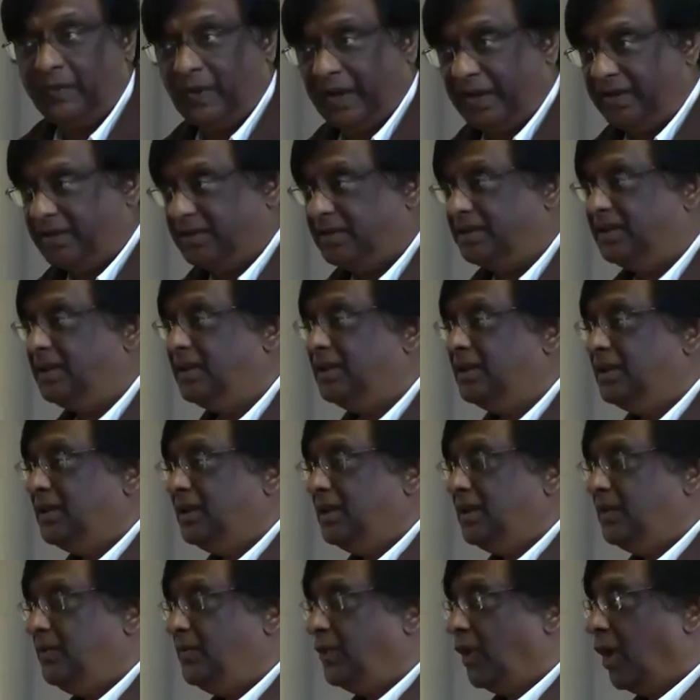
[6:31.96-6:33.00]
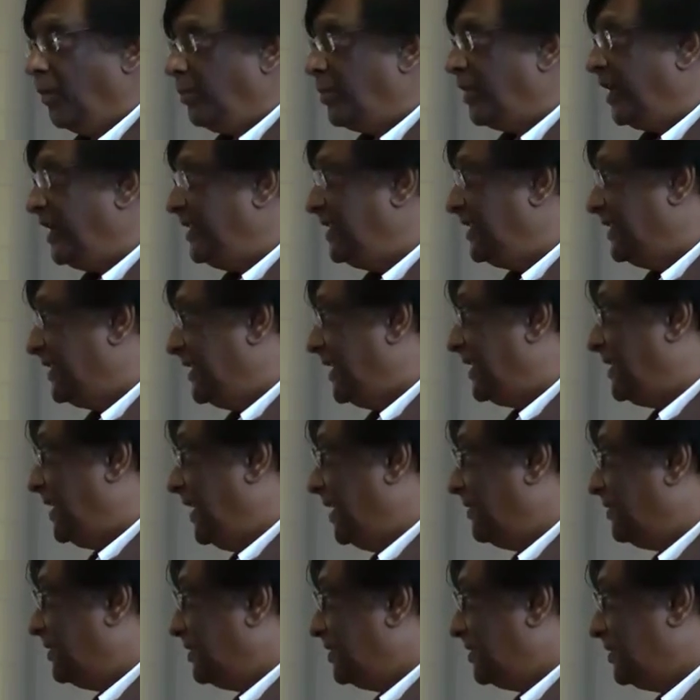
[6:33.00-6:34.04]
Right. If you're operating at that
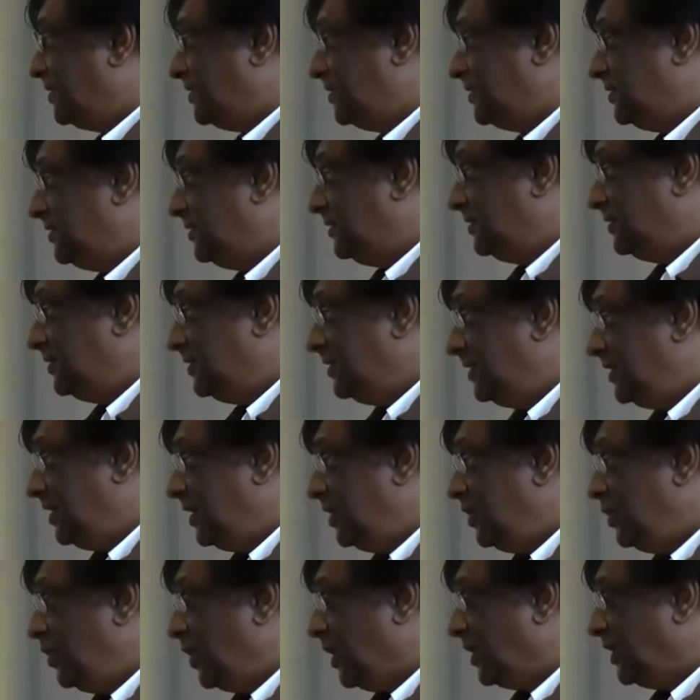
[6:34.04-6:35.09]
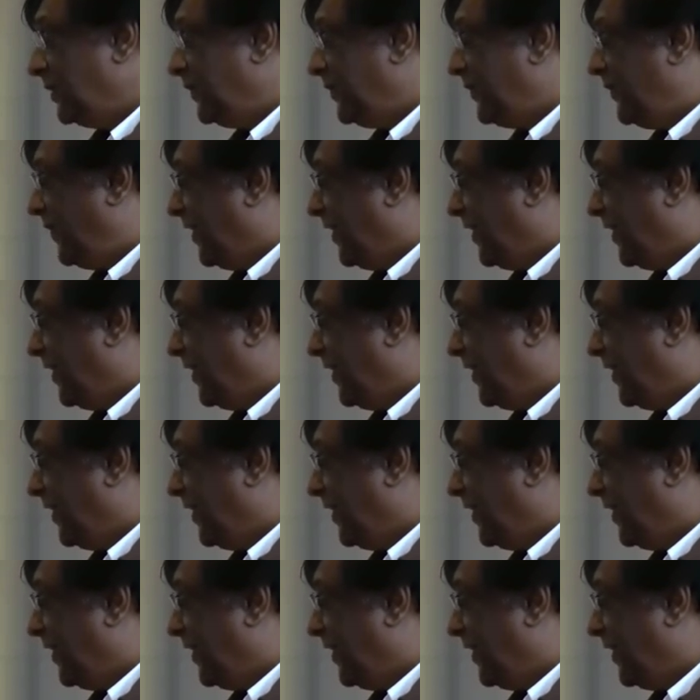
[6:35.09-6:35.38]
level, you are the